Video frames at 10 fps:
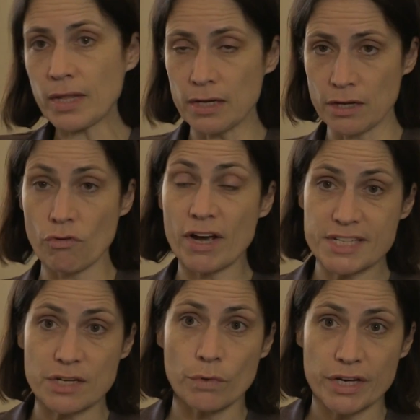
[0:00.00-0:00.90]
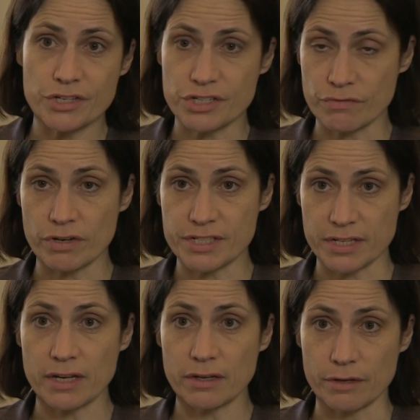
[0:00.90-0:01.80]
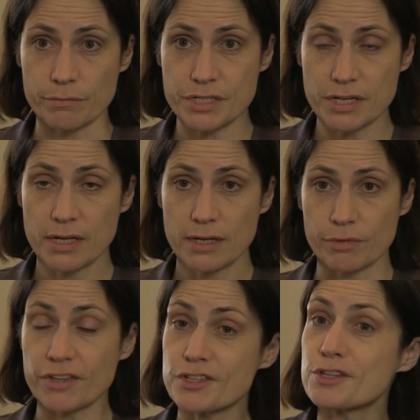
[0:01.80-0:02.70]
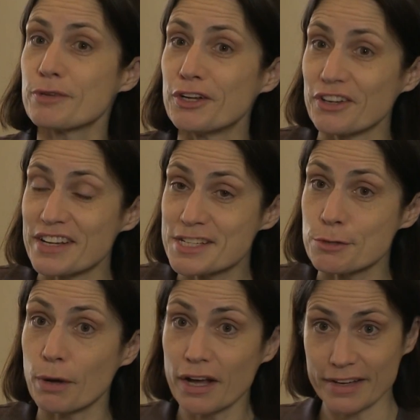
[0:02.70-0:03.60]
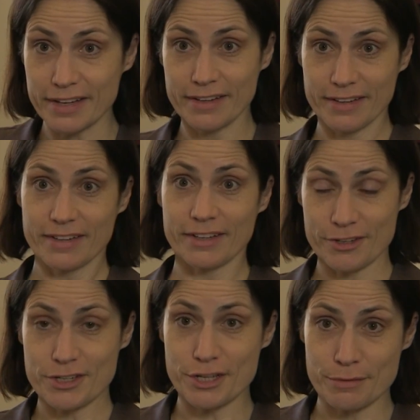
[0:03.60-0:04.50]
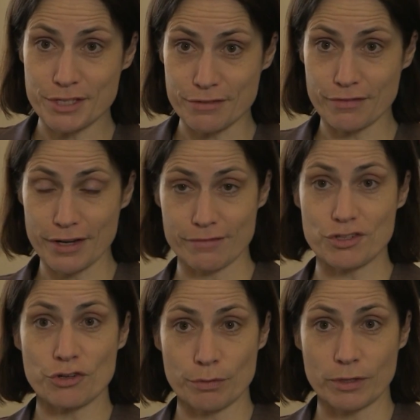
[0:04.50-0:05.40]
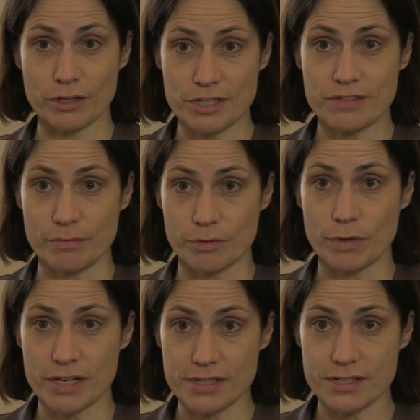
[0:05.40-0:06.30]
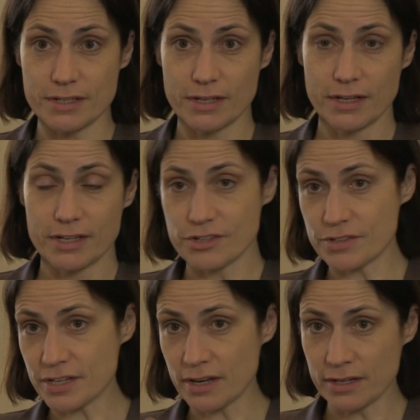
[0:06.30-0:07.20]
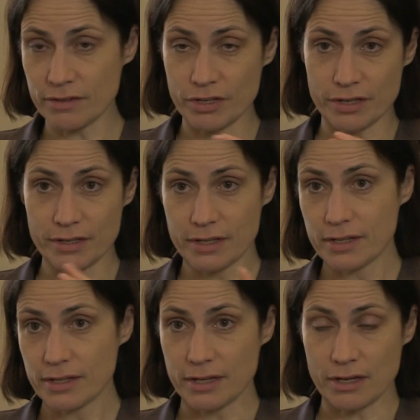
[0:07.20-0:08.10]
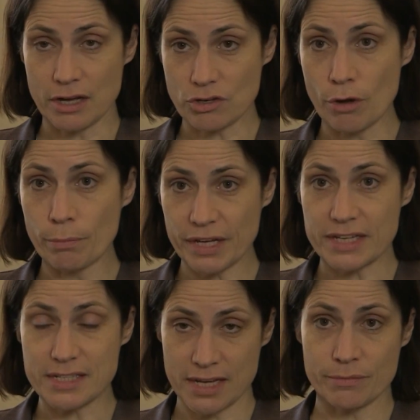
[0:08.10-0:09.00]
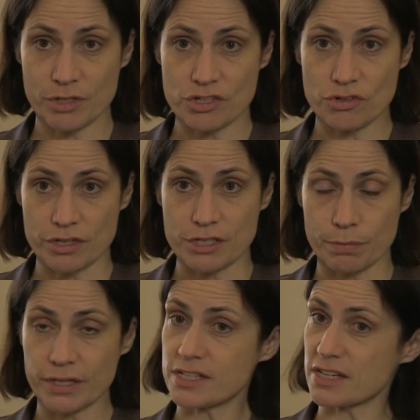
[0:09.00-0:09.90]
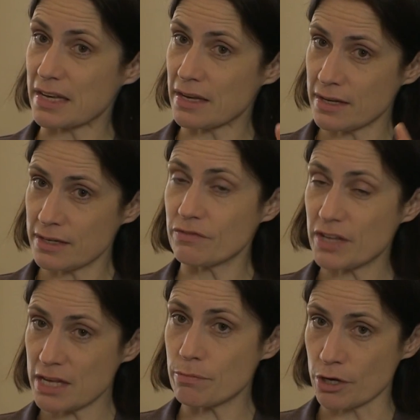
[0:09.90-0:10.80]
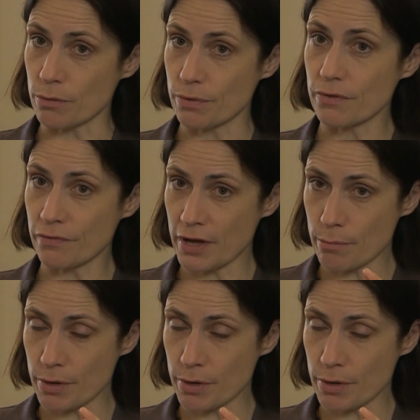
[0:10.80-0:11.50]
rising wages and rising incomes, but then there's going to be a lot less to buy, in terms of kind of durable goods from the West. So it's kind of a complex game that he's trying to play to kind of keep up that